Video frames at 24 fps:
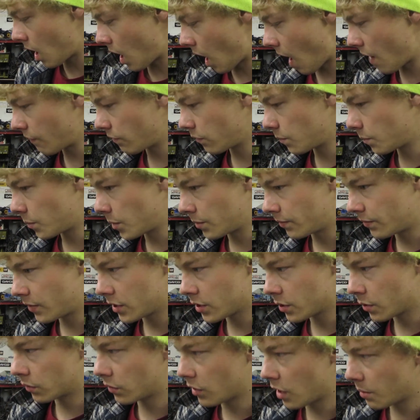haven't been
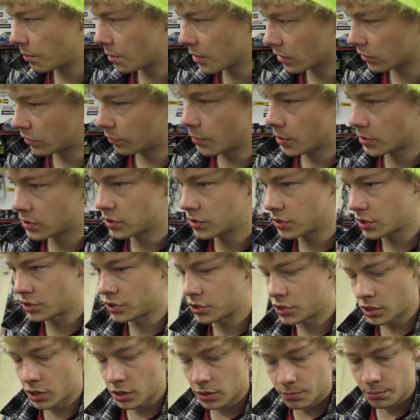videotaping as much as I
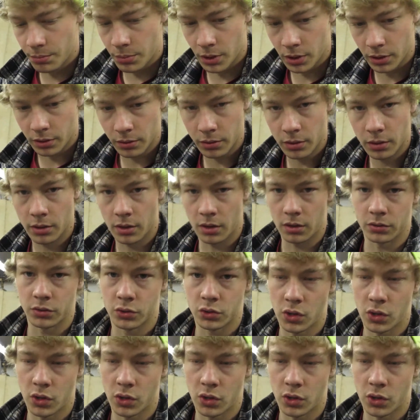should, but I'll